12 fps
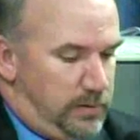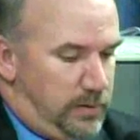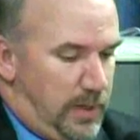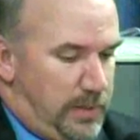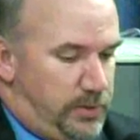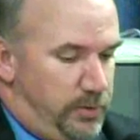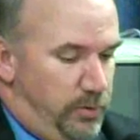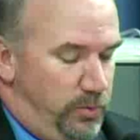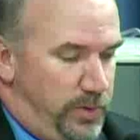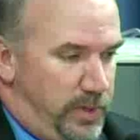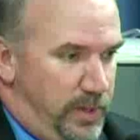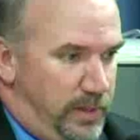I too
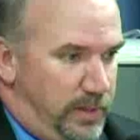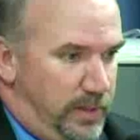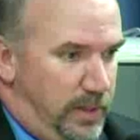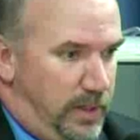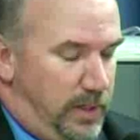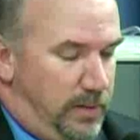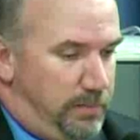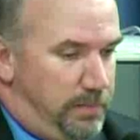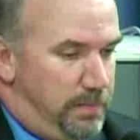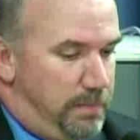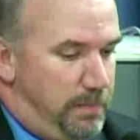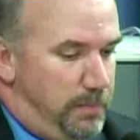think
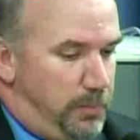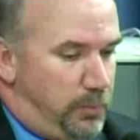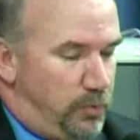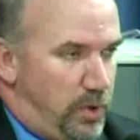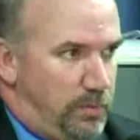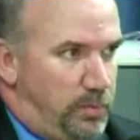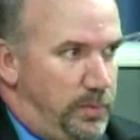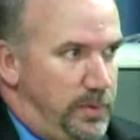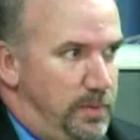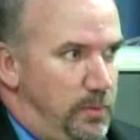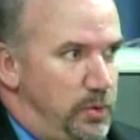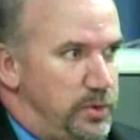probably
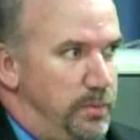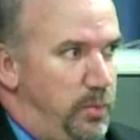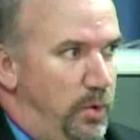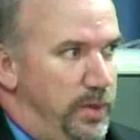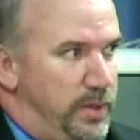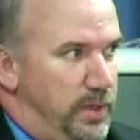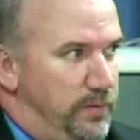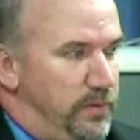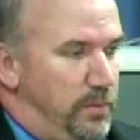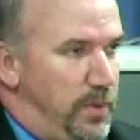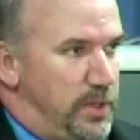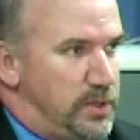the most important thing for the
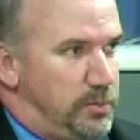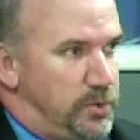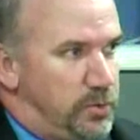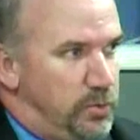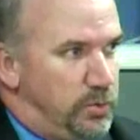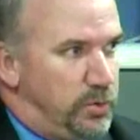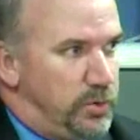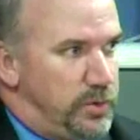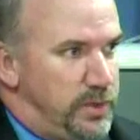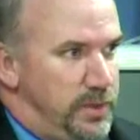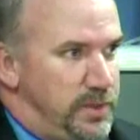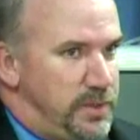Barnstable schools
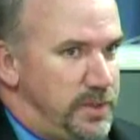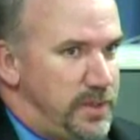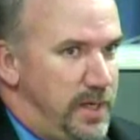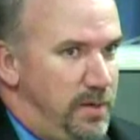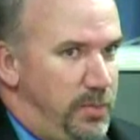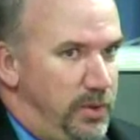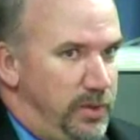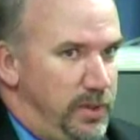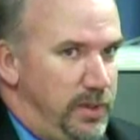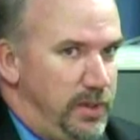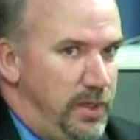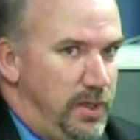is
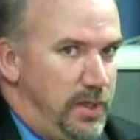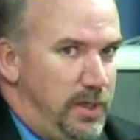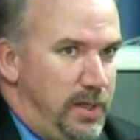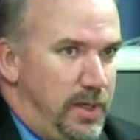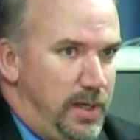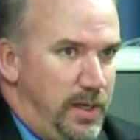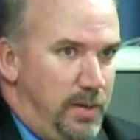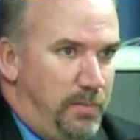sustainability in a